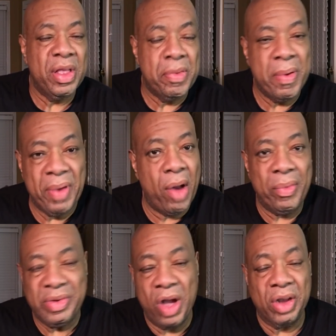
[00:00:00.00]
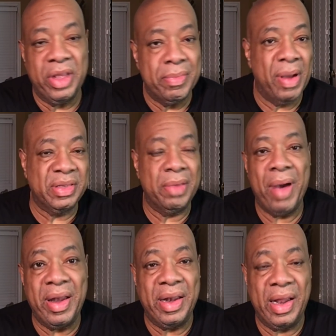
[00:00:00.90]
you people are always talking to you about
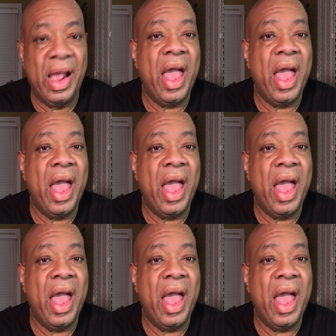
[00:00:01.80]
somebody that